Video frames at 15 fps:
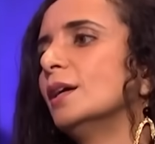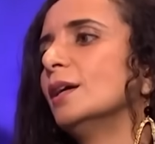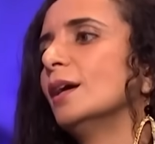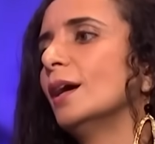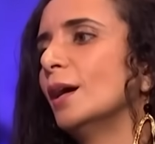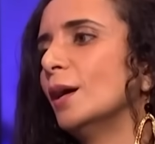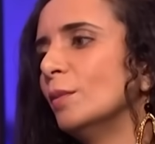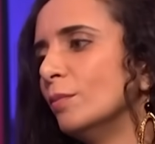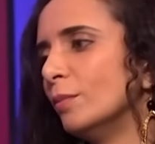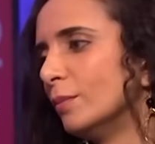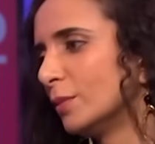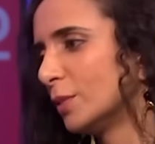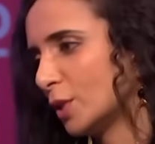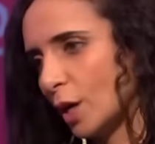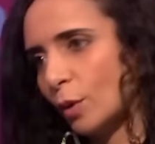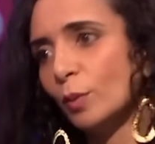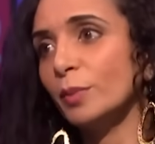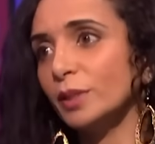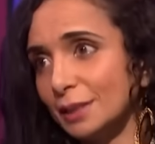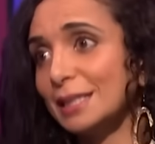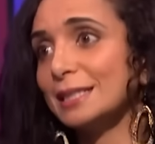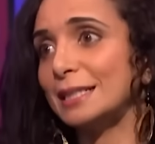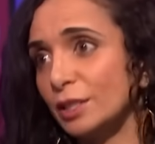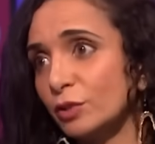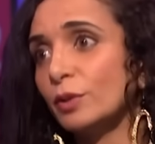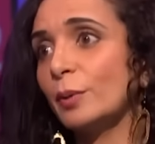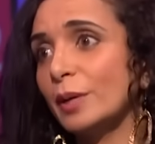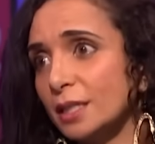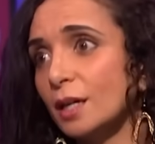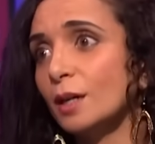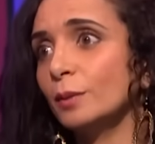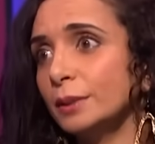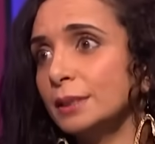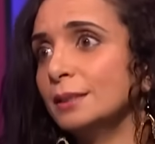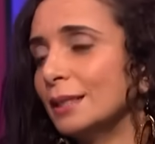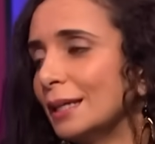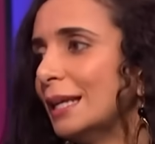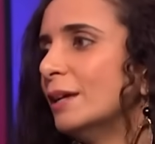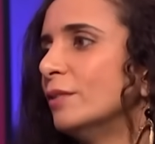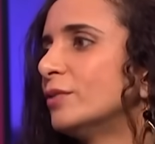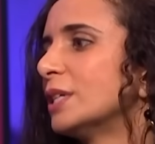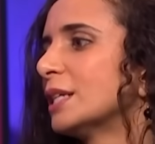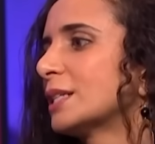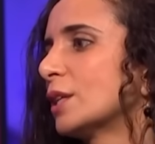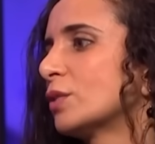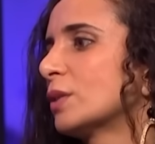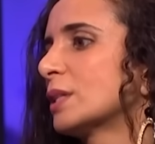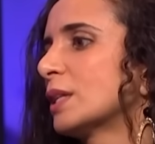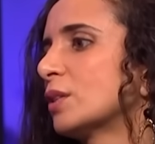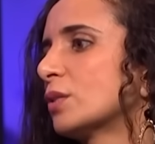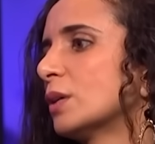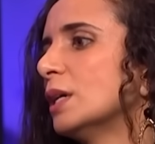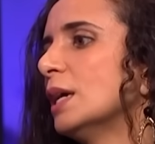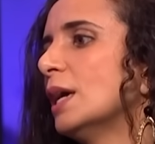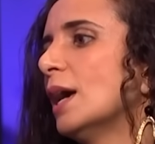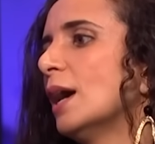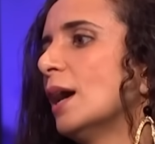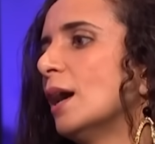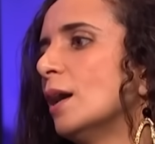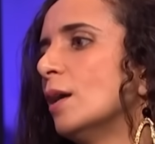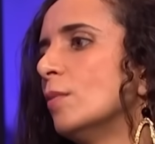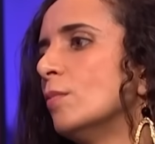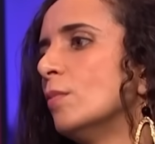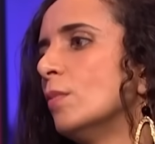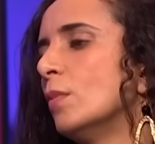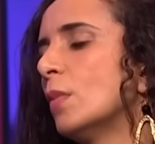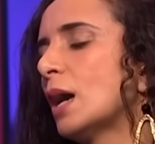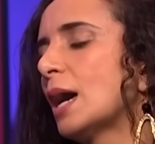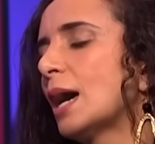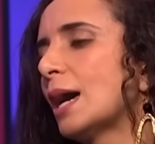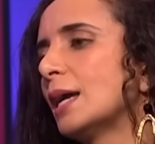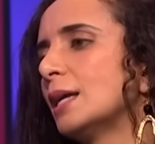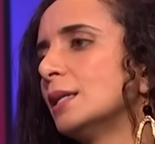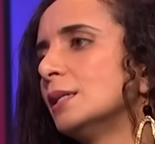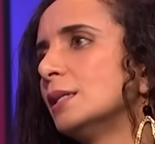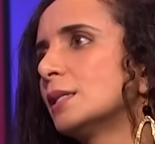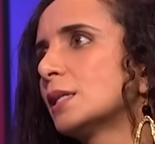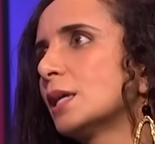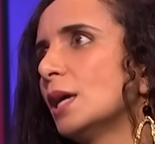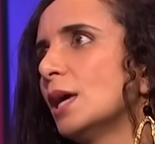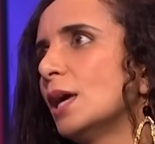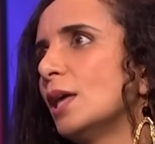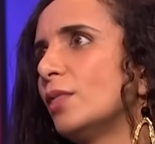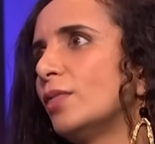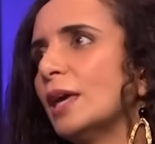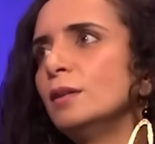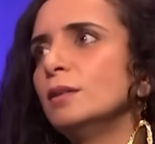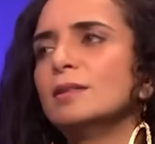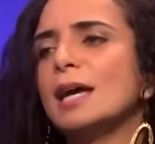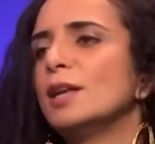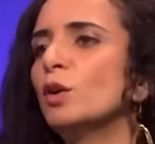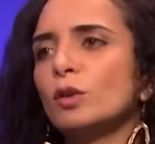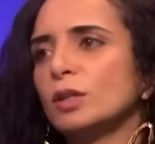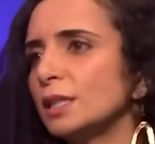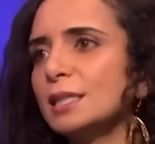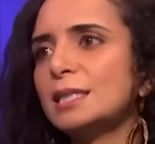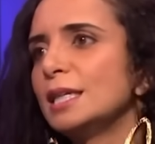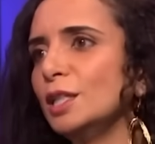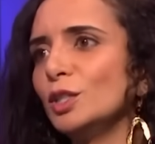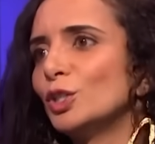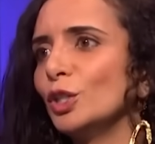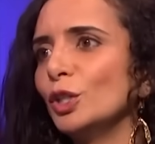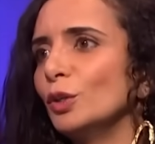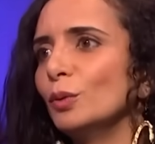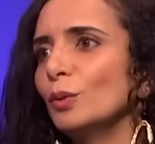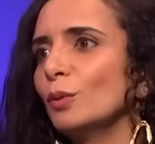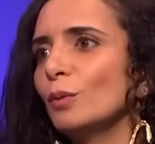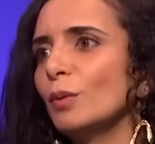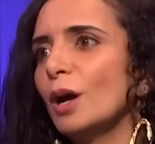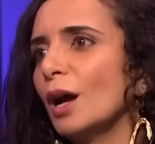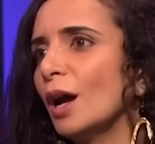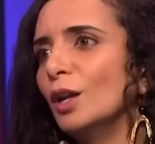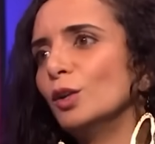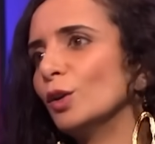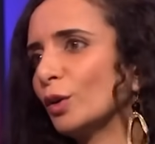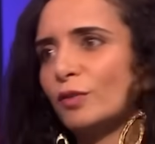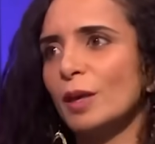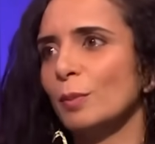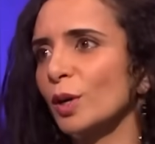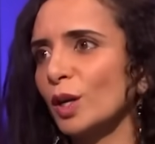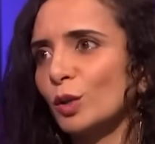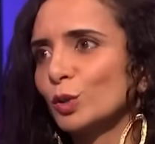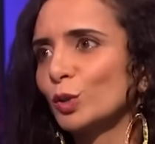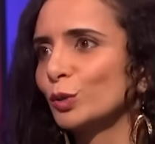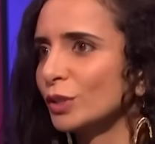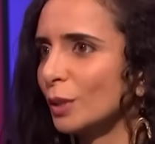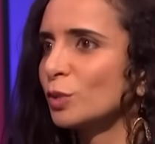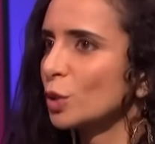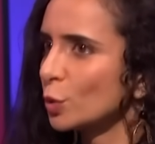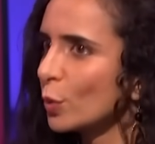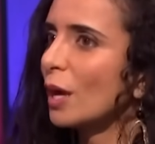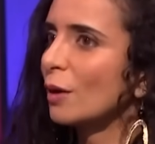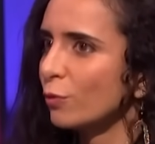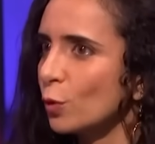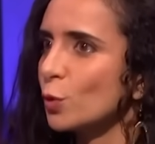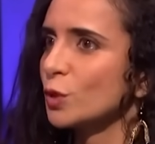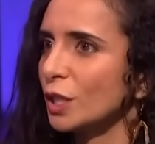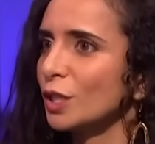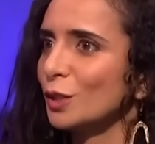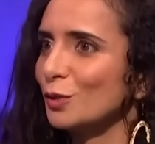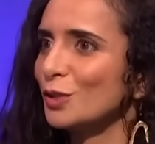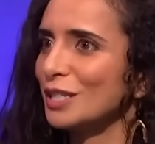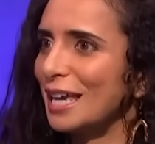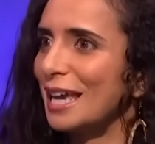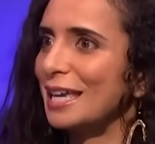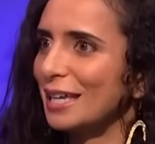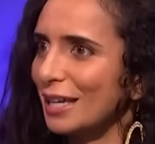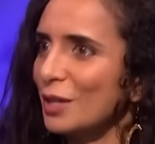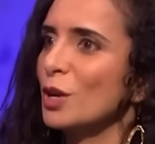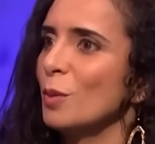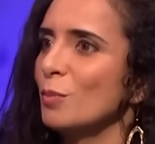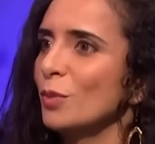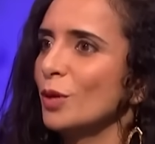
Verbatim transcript: Um, the Darwin Building is literally where Darwin lived, etc., etc. Um, and they they're not going to teach you a lot of their biological subjects without forcing you to take a number